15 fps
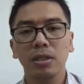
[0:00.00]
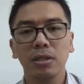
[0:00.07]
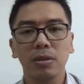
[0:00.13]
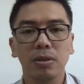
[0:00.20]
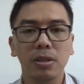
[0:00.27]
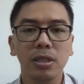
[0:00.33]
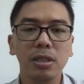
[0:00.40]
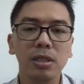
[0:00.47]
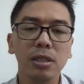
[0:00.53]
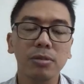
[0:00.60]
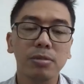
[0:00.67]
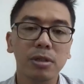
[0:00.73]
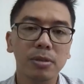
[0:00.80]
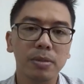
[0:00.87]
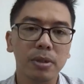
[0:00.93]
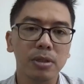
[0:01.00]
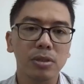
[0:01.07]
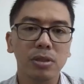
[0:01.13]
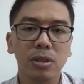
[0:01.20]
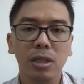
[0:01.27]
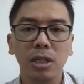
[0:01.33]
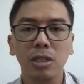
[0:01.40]
So this is the
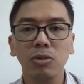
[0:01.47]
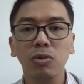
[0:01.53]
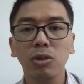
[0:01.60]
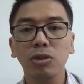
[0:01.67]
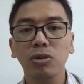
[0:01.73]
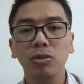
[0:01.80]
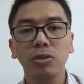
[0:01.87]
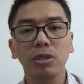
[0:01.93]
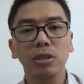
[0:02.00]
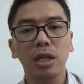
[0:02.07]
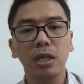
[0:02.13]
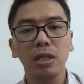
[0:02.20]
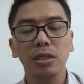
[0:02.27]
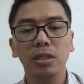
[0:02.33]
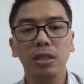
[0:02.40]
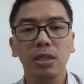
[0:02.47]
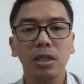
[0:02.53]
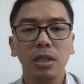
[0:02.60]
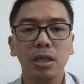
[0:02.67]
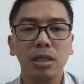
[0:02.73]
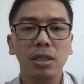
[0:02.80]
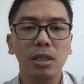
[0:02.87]
purpose. If you want to change
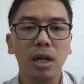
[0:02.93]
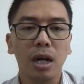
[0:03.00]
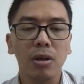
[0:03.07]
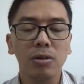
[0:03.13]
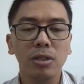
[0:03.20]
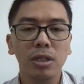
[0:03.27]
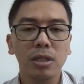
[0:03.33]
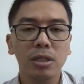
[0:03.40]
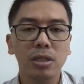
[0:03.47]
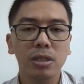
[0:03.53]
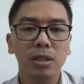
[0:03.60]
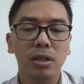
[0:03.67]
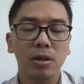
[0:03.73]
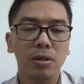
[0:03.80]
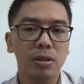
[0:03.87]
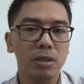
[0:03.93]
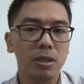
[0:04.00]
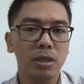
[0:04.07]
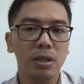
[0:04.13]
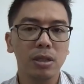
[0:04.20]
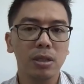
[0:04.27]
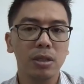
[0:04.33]
the audience
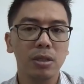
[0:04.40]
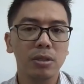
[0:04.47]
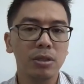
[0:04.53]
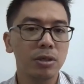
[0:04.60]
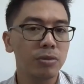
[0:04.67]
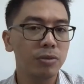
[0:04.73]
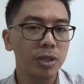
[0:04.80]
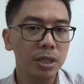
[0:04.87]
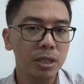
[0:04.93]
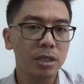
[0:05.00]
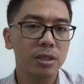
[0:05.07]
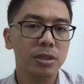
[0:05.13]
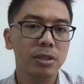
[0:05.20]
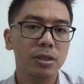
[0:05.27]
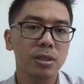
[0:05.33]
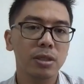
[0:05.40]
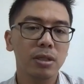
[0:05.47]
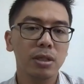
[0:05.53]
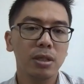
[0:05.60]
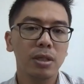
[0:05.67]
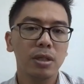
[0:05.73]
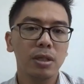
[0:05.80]
or the reader's
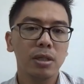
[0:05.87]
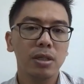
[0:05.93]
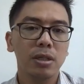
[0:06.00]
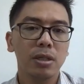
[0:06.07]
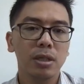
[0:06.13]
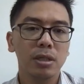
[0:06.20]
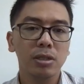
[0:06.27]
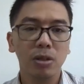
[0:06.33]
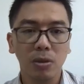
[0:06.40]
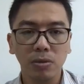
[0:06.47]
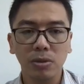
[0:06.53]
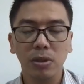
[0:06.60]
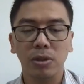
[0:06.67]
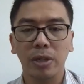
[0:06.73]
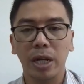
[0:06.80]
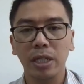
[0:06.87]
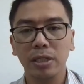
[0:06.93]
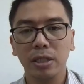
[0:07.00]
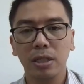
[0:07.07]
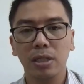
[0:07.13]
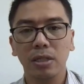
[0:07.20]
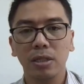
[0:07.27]
thought or
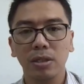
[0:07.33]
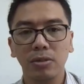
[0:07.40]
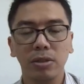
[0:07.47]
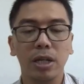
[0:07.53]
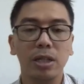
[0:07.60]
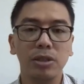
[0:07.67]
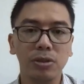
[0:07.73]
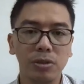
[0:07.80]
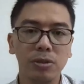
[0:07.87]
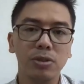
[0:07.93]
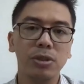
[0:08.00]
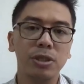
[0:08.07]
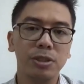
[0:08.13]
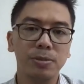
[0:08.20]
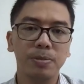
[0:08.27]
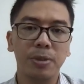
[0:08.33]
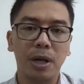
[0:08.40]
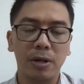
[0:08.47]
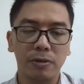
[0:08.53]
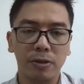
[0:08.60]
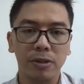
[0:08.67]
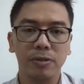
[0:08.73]
action, you can use this
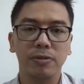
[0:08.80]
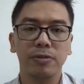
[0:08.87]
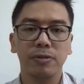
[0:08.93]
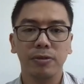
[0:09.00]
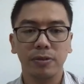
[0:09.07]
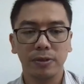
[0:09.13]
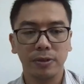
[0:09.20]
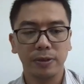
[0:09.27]
paragraph.